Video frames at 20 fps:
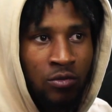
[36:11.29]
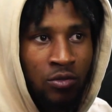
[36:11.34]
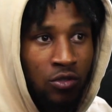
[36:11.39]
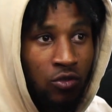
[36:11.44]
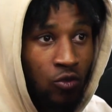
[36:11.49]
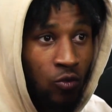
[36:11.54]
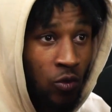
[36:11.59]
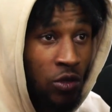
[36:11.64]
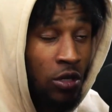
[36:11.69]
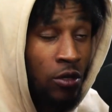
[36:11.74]
You know,
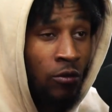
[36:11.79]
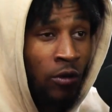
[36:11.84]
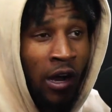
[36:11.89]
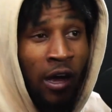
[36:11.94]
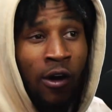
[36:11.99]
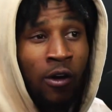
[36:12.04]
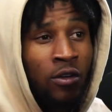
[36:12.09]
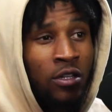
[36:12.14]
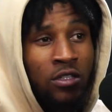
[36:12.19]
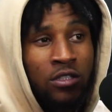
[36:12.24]
so we
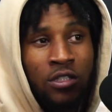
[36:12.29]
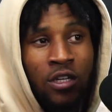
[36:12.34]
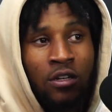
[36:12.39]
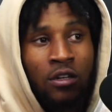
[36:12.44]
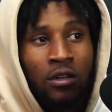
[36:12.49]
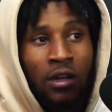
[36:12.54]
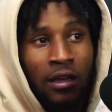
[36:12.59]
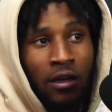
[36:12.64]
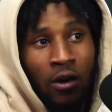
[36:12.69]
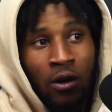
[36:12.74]
around each
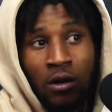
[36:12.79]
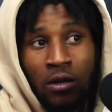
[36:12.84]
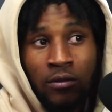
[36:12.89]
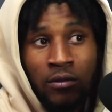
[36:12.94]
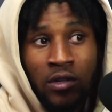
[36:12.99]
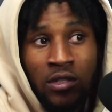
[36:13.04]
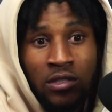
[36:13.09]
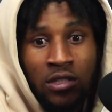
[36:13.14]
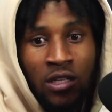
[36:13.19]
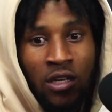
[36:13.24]
other like all
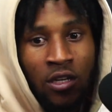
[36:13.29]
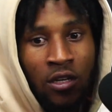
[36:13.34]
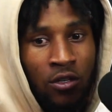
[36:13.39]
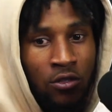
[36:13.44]
of us.